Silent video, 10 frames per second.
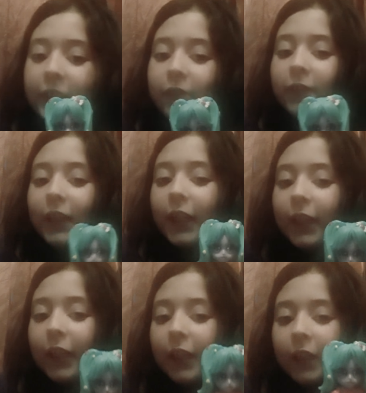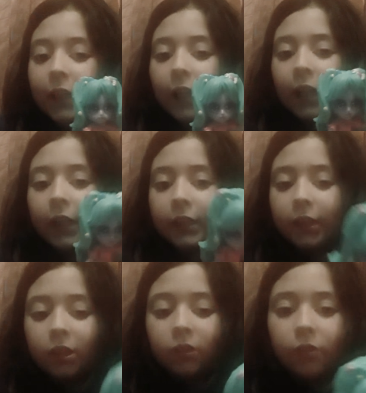really, And it's
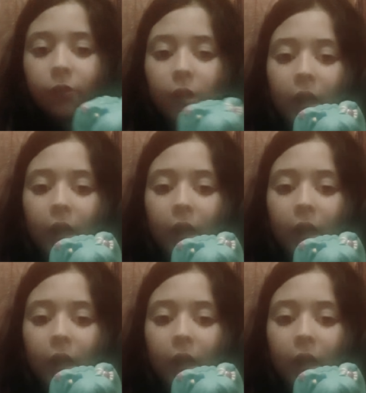also cool.